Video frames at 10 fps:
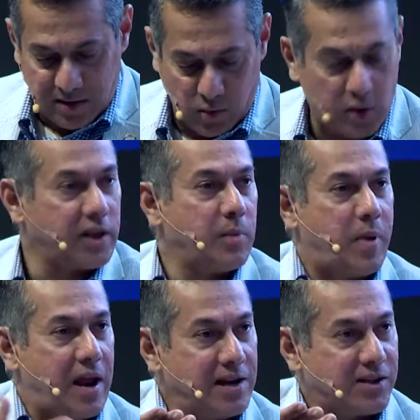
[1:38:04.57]
What are the
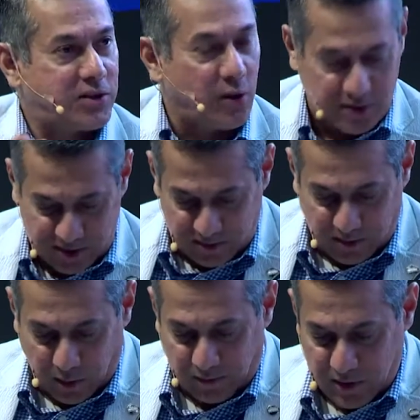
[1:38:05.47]
panelists' thoughts,
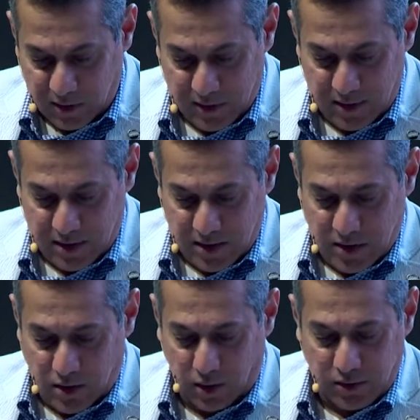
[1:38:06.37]
all of you,
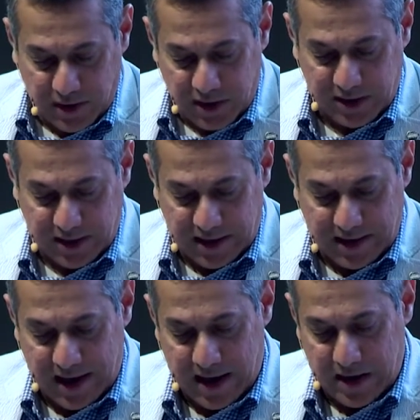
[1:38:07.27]
on this,
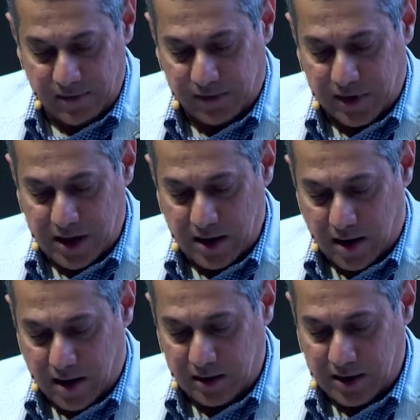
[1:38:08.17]
and if they
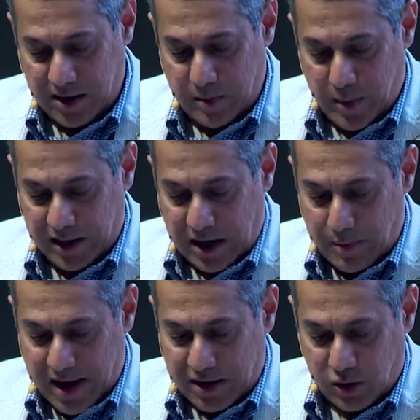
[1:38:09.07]
are the beta
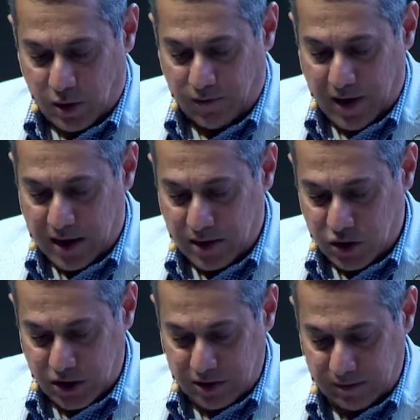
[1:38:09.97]
max of
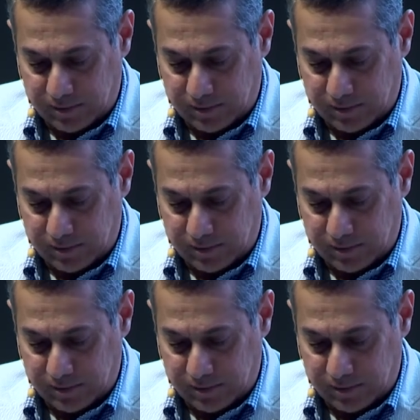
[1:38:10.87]
energy?